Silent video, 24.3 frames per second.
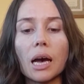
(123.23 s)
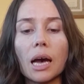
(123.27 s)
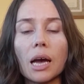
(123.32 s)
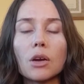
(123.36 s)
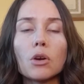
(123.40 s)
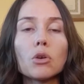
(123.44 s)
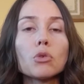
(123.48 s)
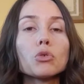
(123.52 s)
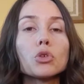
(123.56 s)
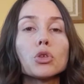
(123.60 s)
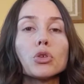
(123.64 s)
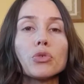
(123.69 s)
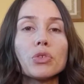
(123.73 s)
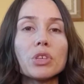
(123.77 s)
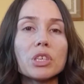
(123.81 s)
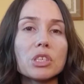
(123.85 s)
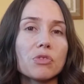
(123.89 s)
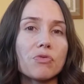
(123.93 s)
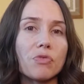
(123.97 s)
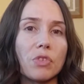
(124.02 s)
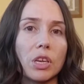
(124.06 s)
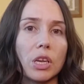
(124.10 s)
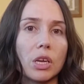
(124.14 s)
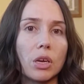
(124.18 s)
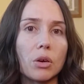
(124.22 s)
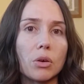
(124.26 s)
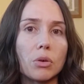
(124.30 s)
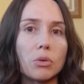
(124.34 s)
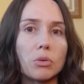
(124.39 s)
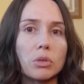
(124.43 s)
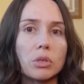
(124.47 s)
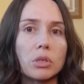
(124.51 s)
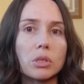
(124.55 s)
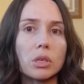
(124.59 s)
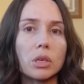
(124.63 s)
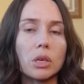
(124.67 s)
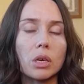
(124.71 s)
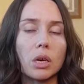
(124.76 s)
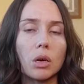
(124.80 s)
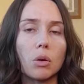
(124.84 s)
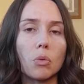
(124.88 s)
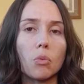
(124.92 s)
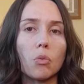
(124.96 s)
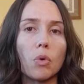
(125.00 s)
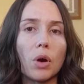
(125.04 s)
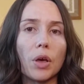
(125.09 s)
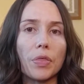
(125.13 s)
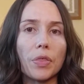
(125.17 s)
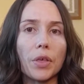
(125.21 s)
I don't do these videos
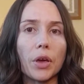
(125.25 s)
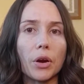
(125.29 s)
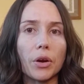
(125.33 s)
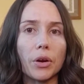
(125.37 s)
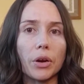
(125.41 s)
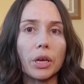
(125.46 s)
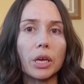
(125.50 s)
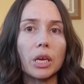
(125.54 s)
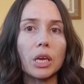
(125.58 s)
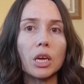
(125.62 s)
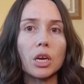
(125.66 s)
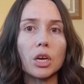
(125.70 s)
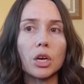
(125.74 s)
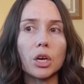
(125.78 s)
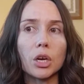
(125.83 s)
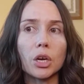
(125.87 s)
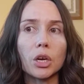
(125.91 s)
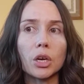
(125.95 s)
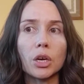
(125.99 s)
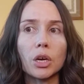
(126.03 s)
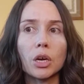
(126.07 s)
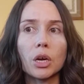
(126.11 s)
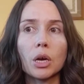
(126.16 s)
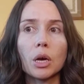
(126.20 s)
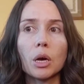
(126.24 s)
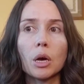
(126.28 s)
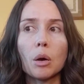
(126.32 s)
when they're here,